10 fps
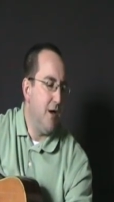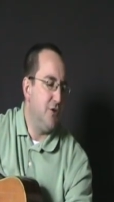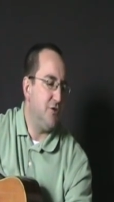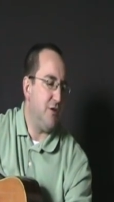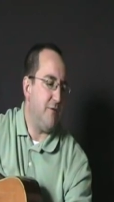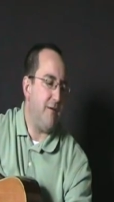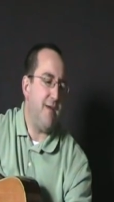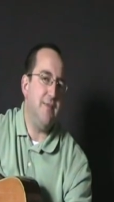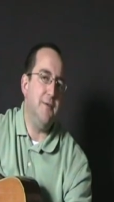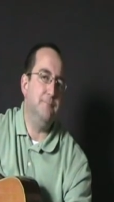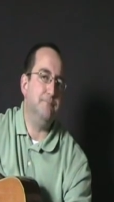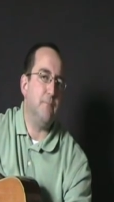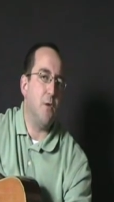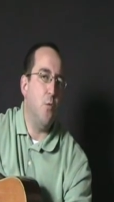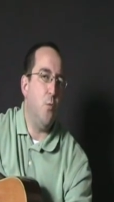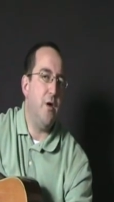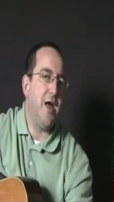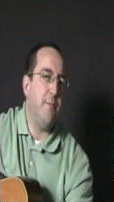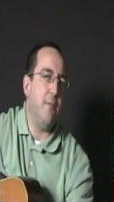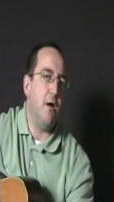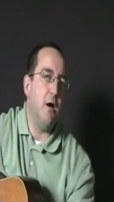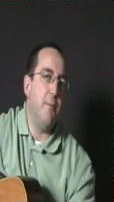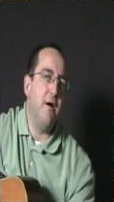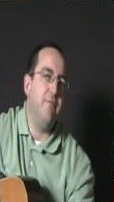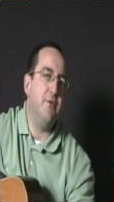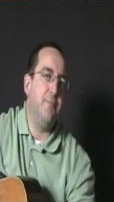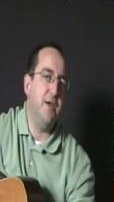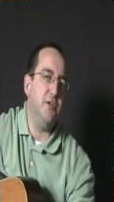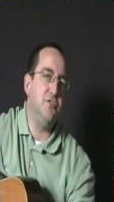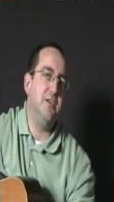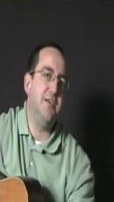So that I find that when I'm above the pitch,